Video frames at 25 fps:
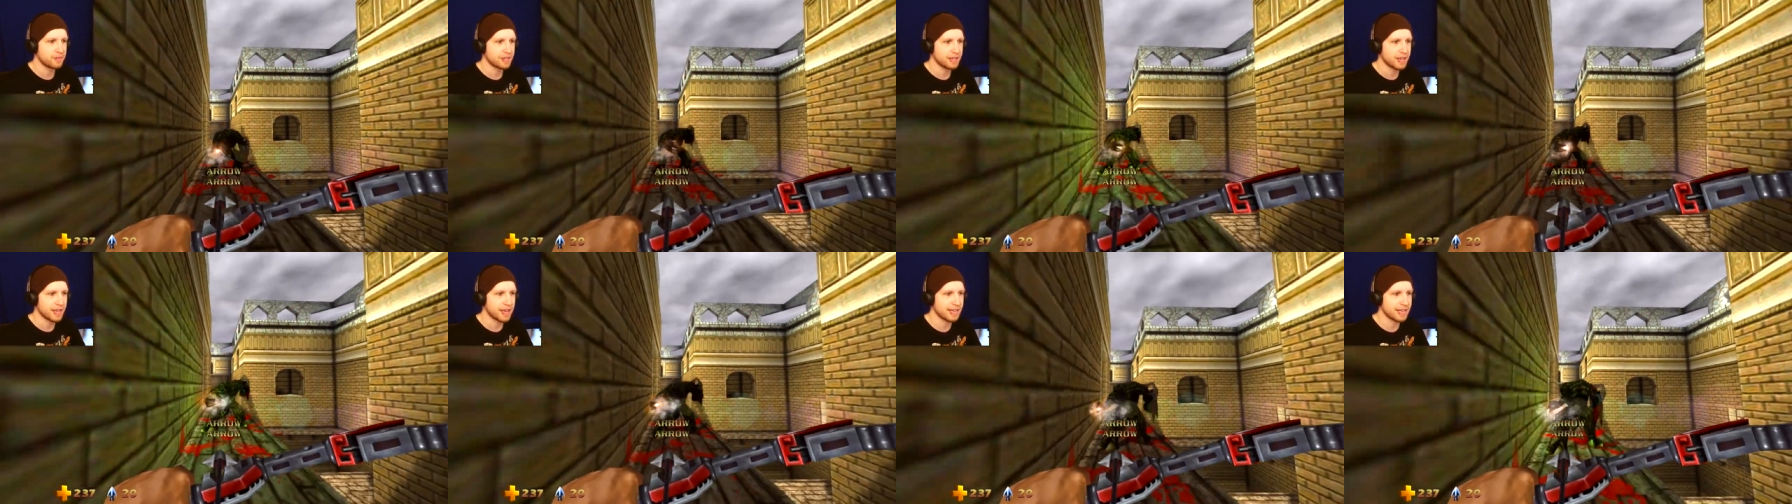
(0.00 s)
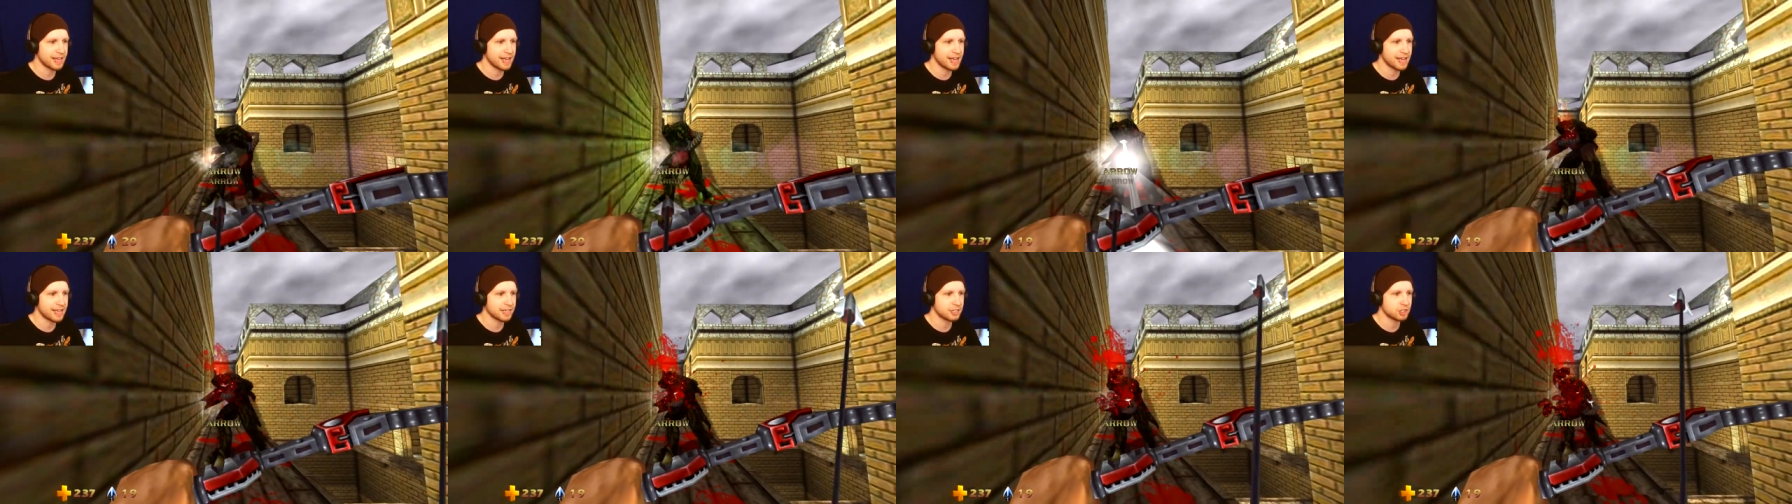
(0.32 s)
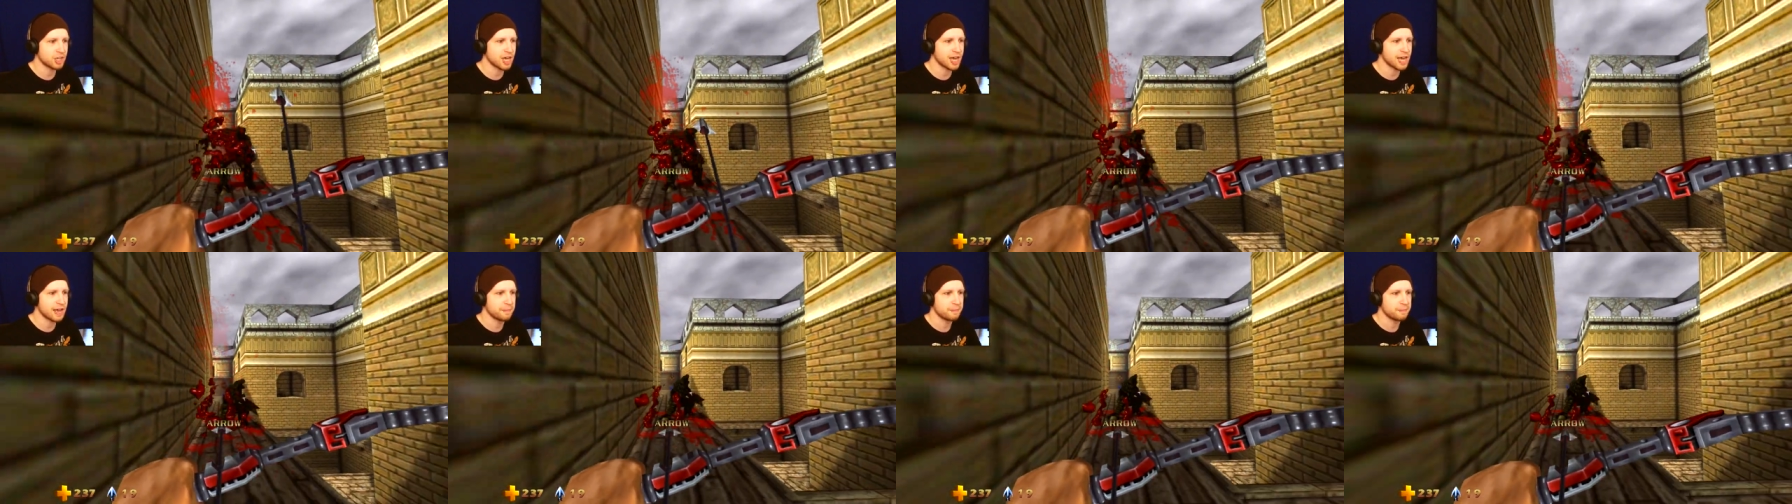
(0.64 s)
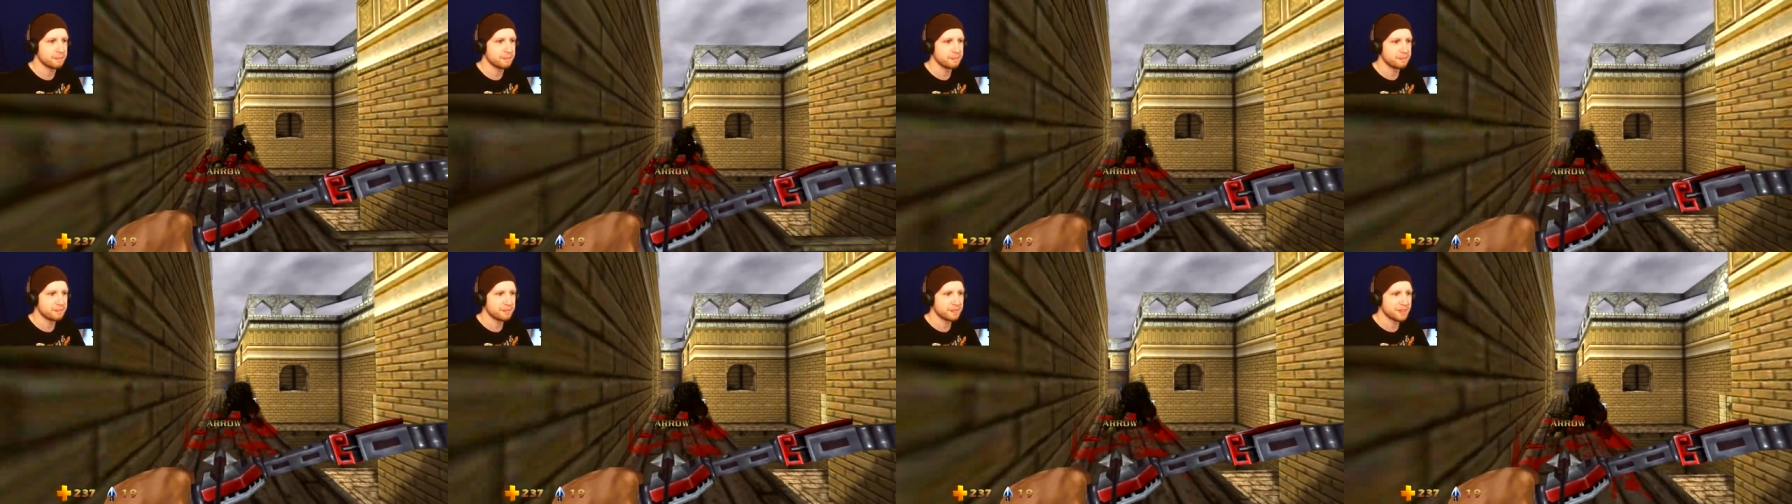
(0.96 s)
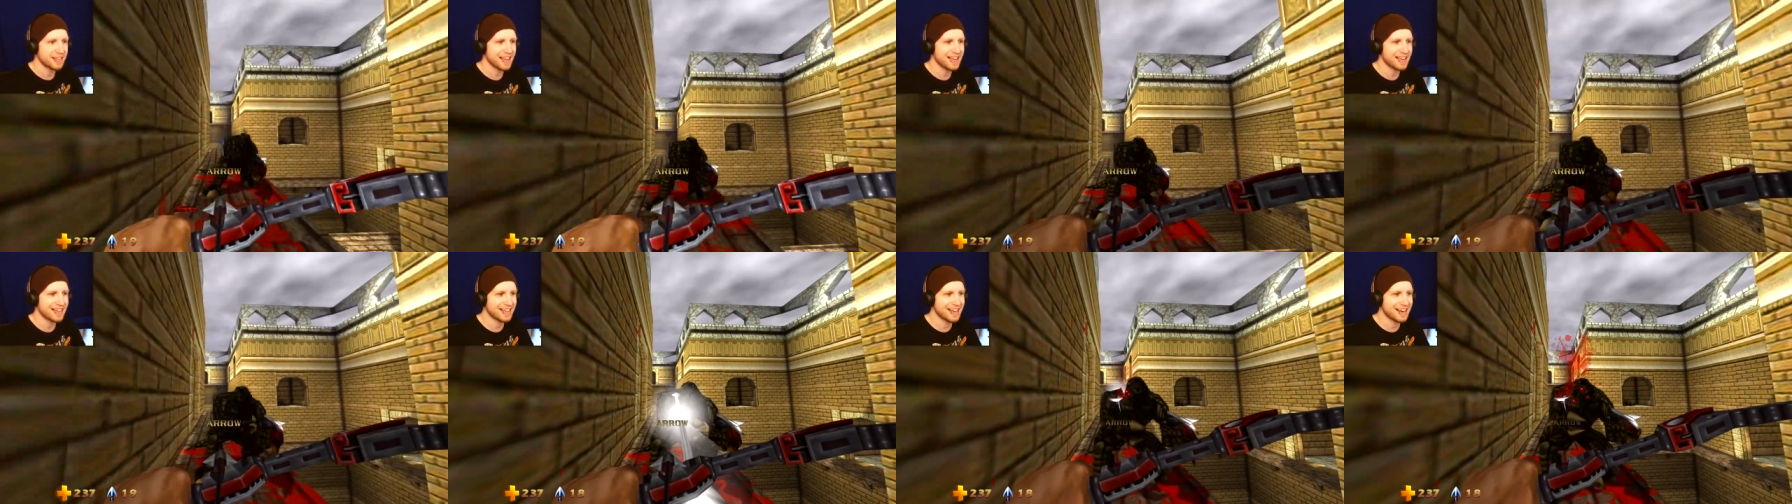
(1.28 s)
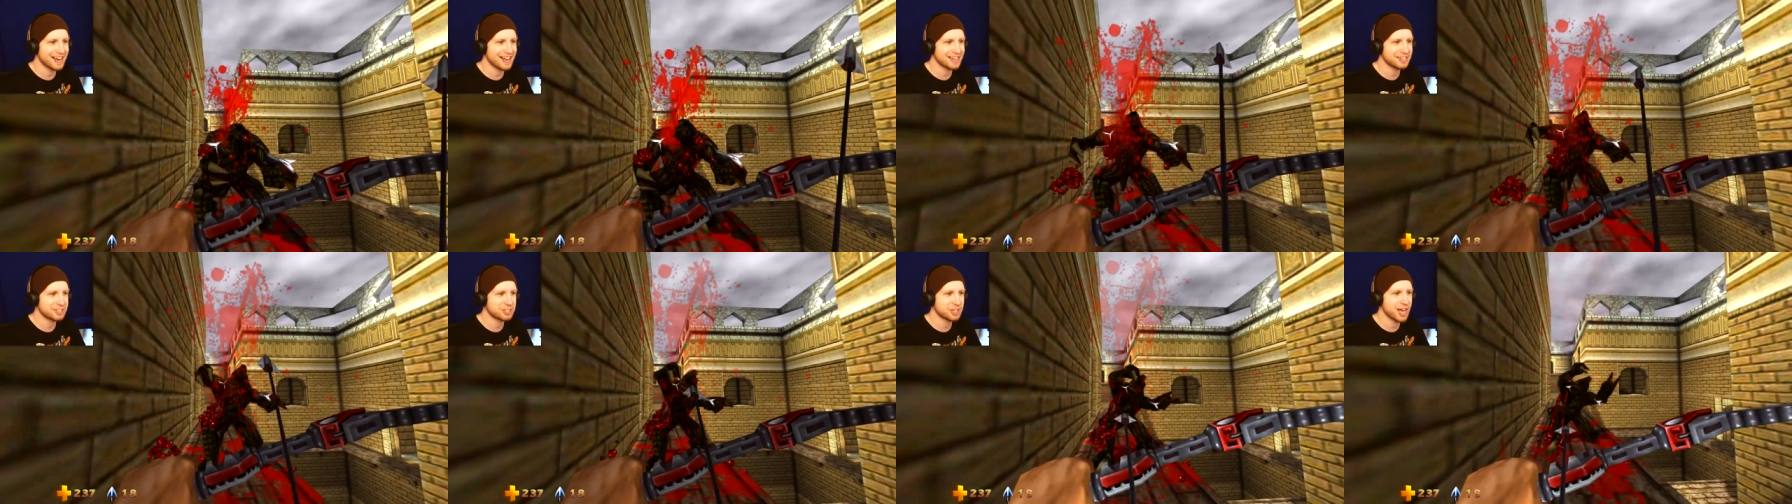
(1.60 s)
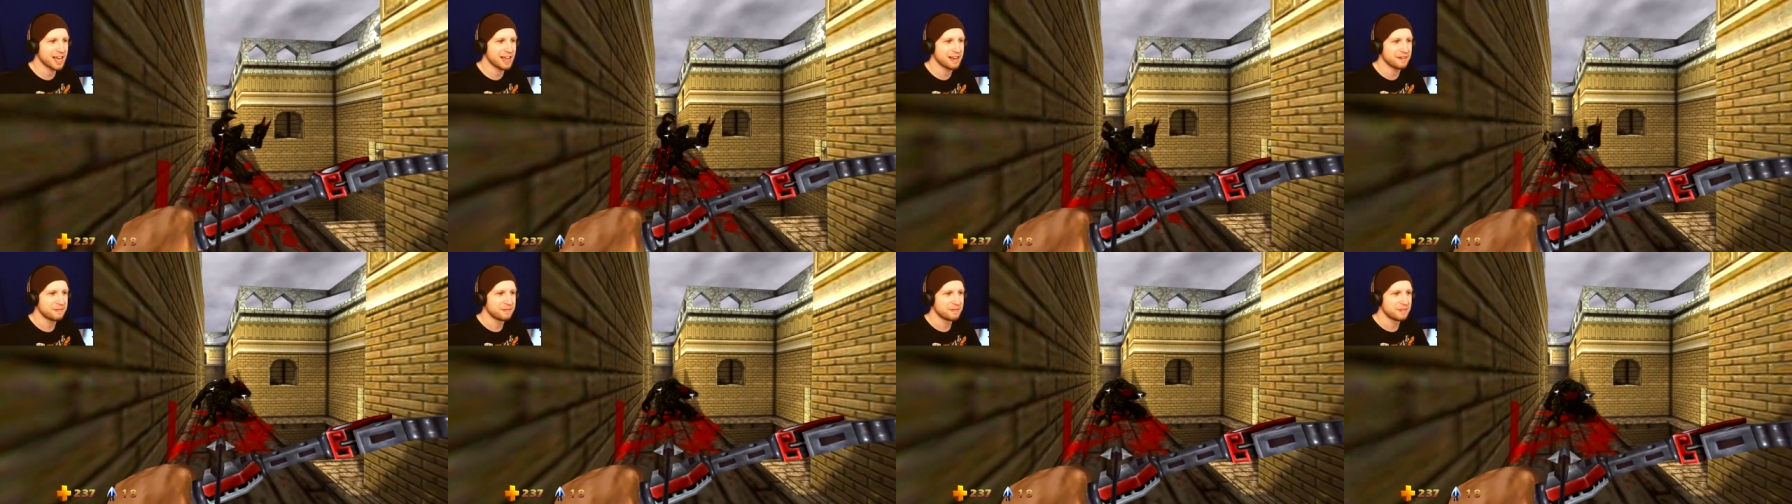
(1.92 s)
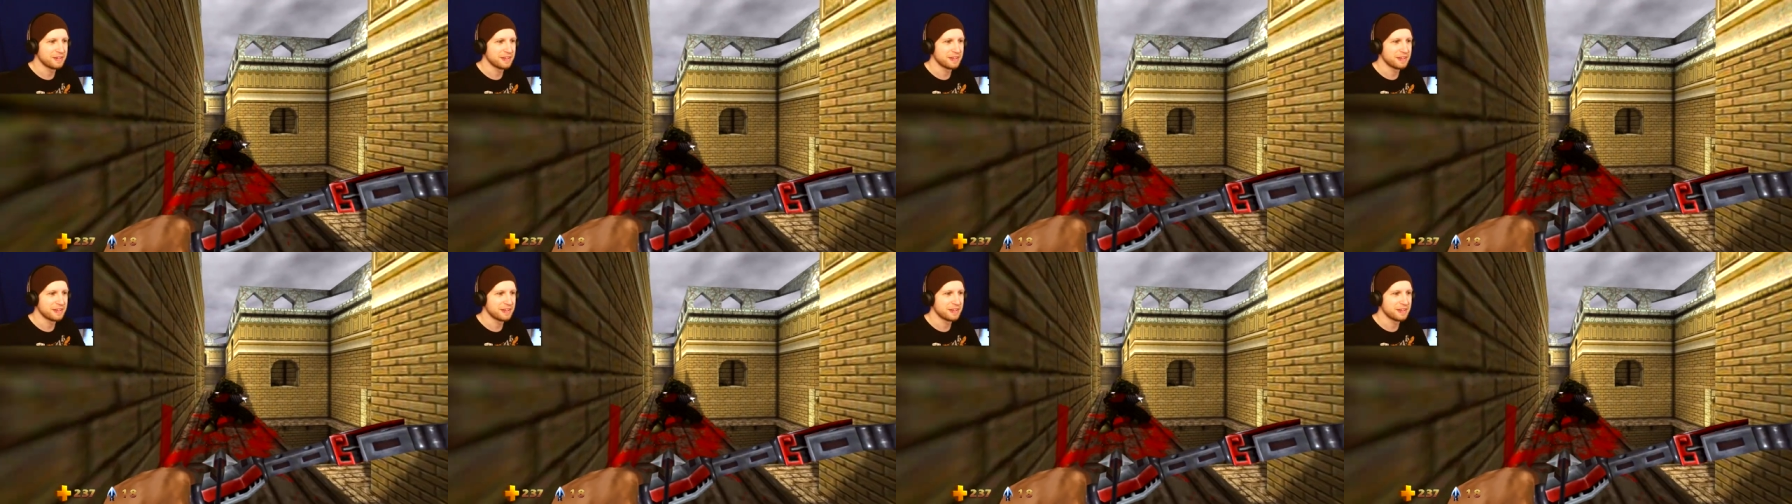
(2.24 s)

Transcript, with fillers: Can I get a headshot? Can I get a headshot?